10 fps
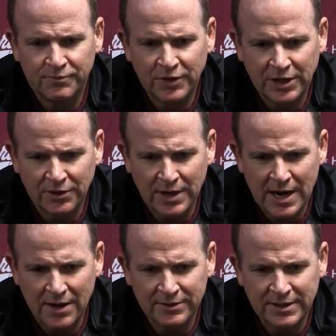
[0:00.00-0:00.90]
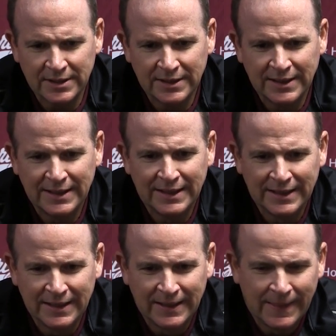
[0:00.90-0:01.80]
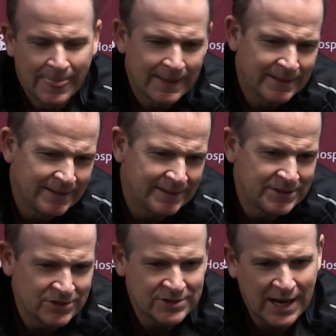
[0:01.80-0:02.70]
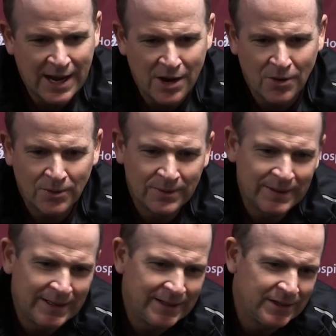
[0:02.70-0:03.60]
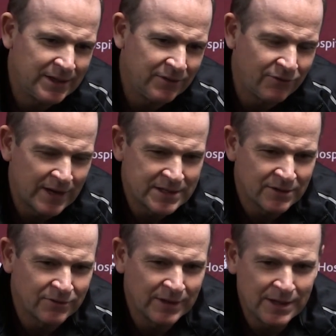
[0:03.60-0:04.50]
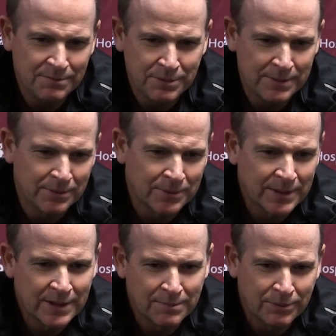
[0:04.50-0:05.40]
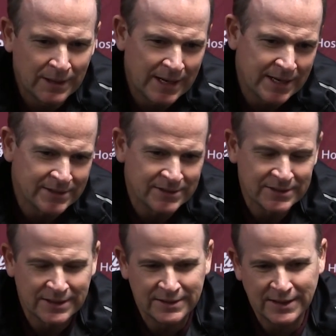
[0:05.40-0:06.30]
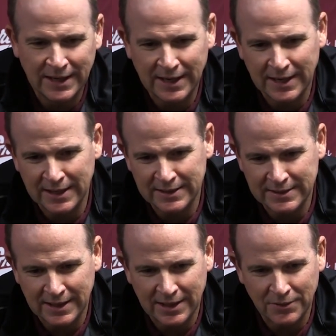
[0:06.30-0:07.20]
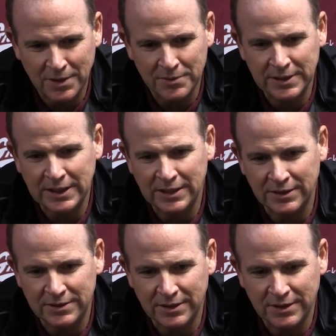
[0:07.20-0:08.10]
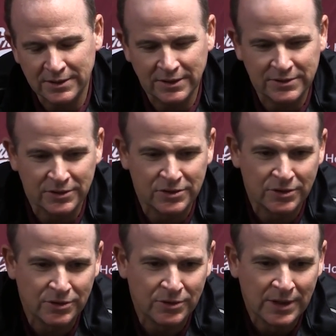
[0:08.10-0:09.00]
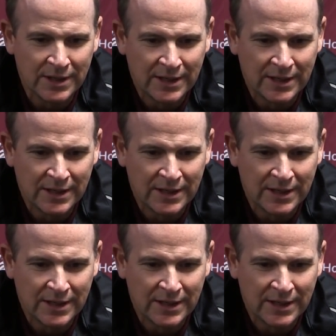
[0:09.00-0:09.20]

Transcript: figure out just how defensively people were going to play us and what we needed to do